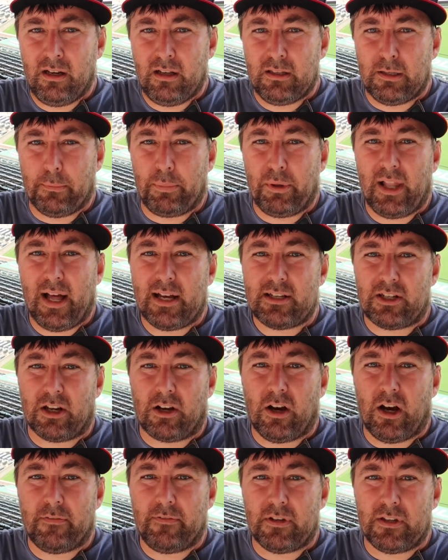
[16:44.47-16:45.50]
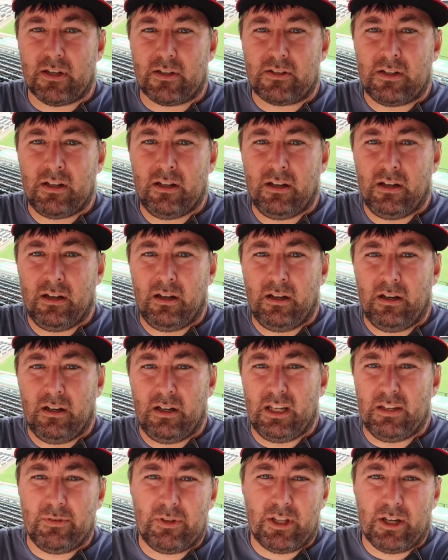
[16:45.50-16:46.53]
the plastic off of this,
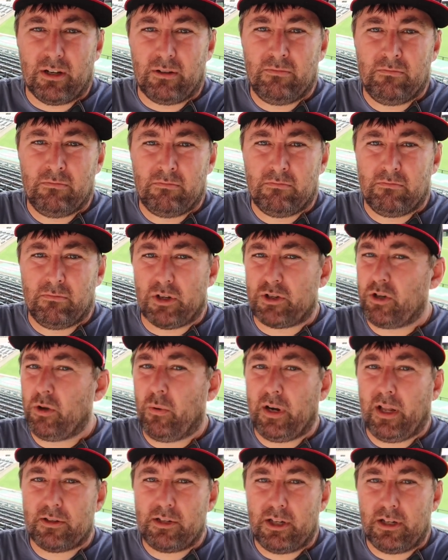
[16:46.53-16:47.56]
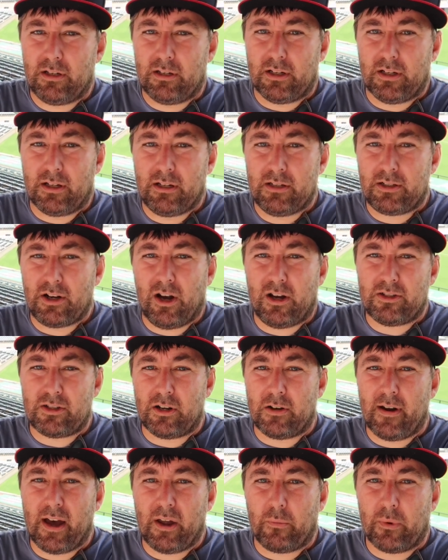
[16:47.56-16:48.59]
even though there's no one else here to toss it
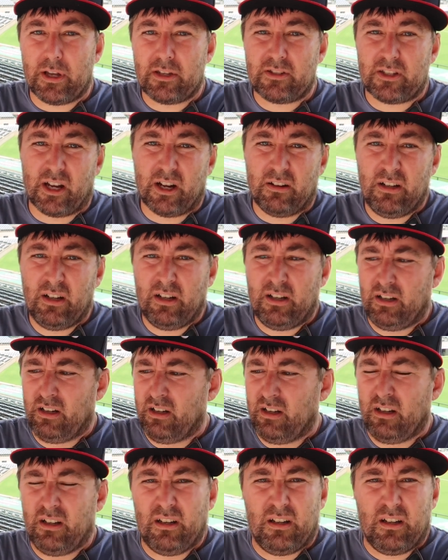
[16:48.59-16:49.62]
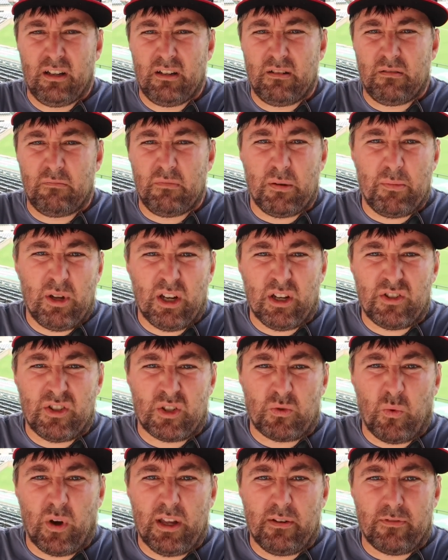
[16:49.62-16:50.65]
around with, so maybe I'll
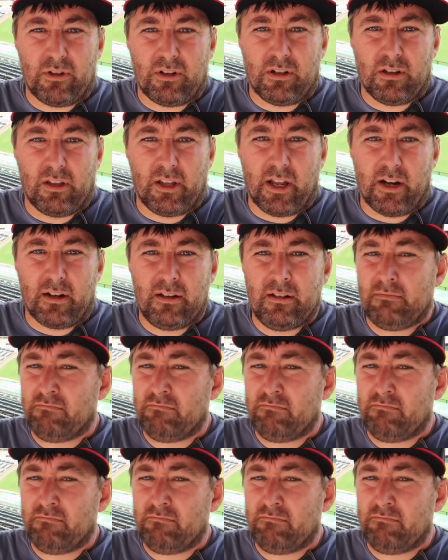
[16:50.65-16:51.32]
just wait for later.